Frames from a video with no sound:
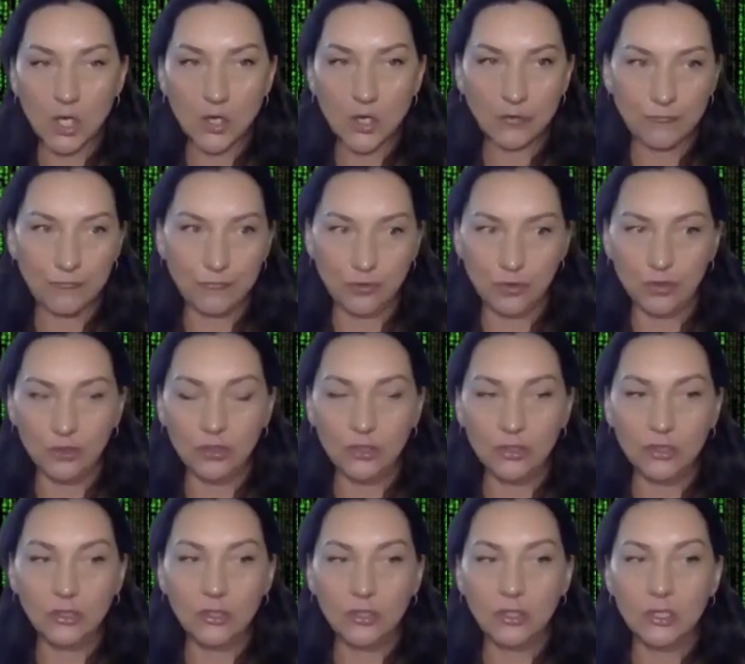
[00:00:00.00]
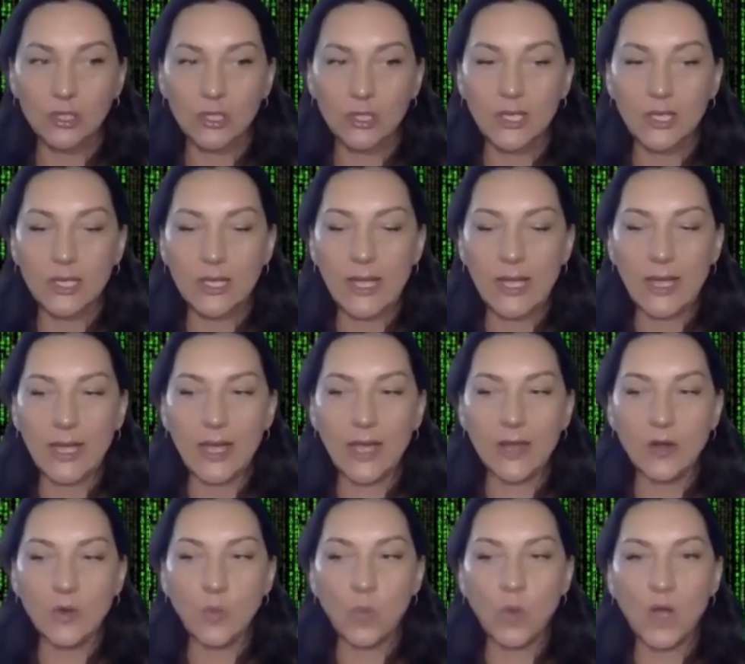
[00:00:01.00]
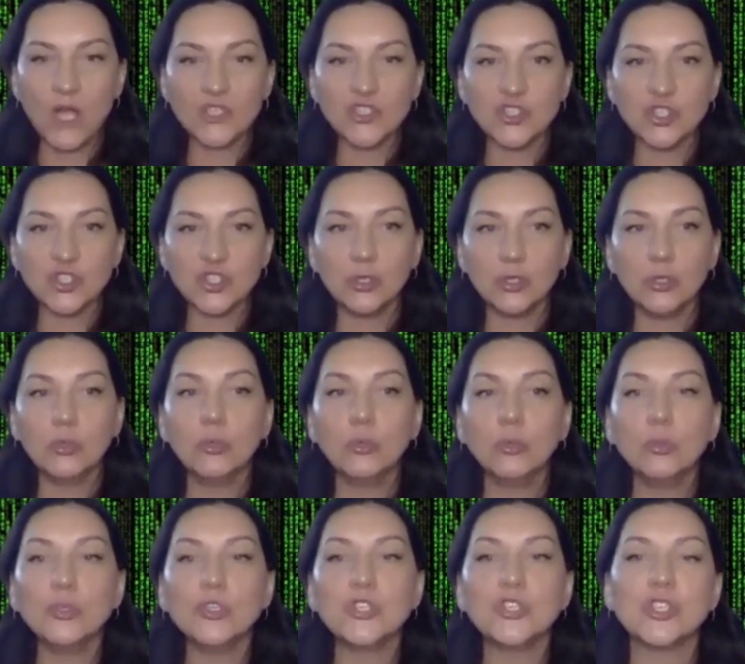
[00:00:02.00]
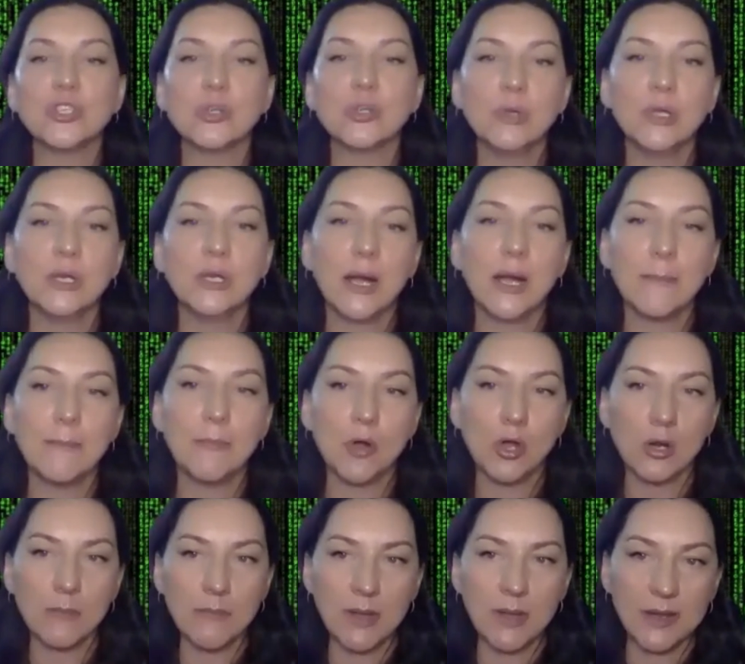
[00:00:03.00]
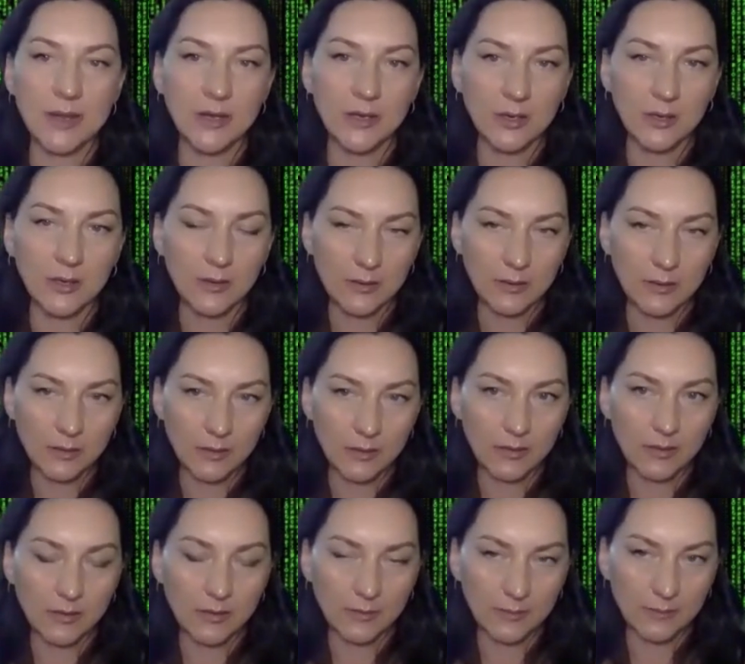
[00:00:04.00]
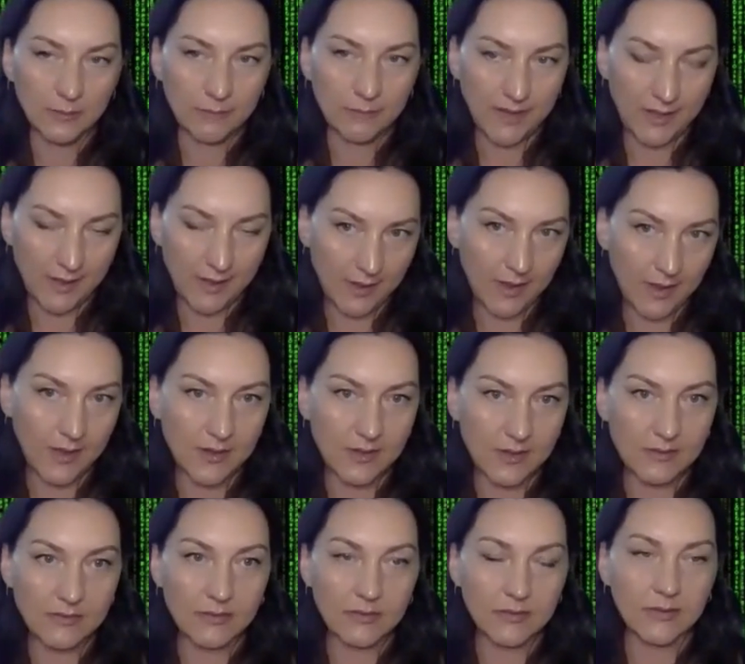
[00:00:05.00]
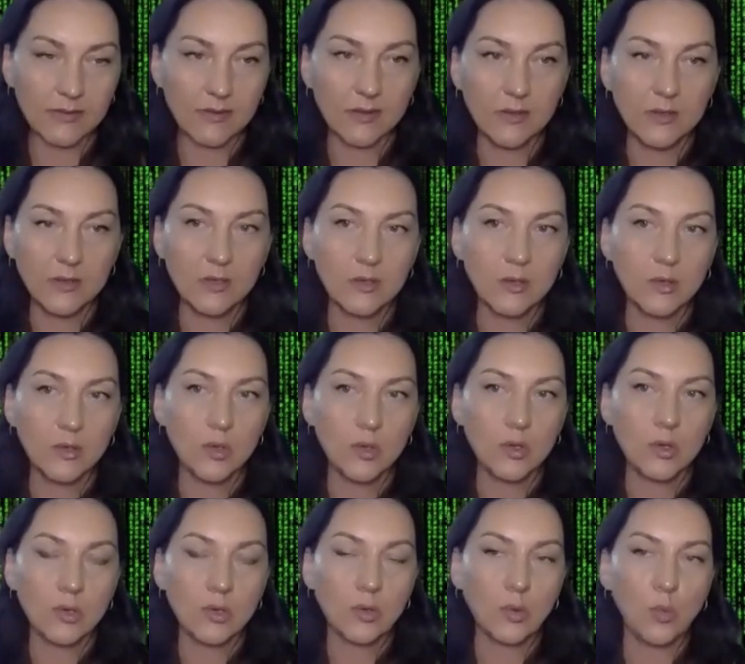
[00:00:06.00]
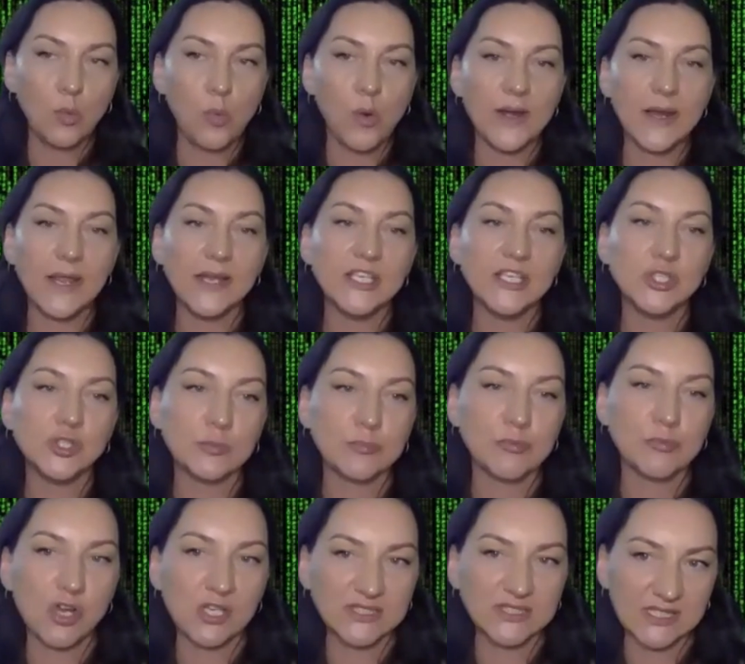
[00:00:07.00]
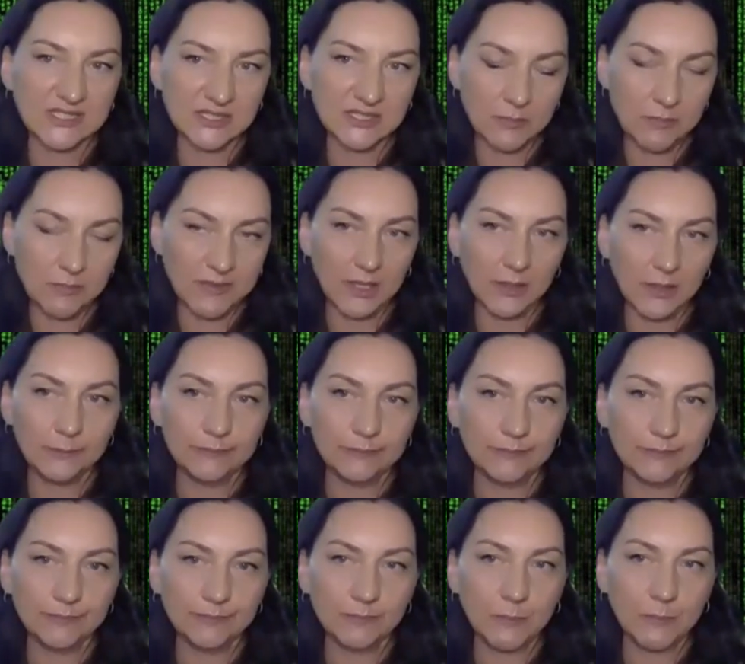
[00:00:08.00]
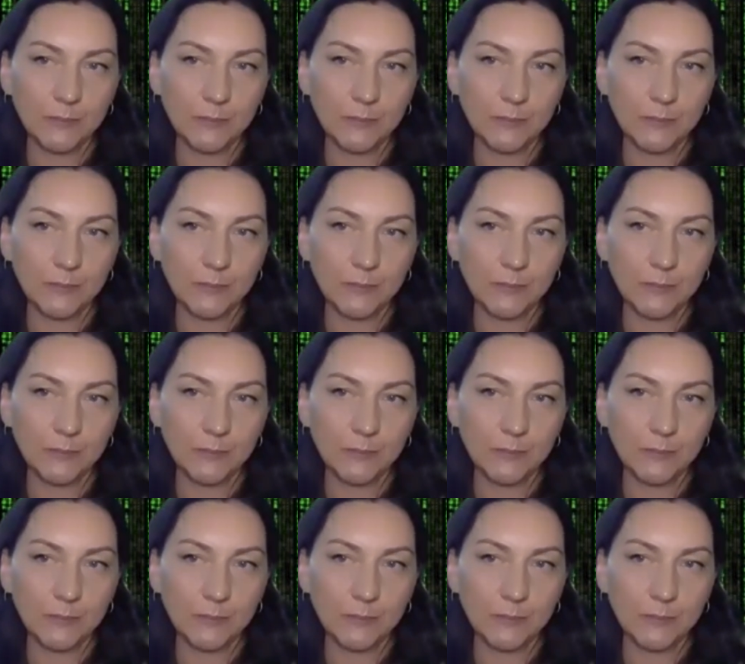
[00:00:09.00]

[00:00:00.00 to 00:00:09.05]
careful and watching who's showing up on my path when I need to process something.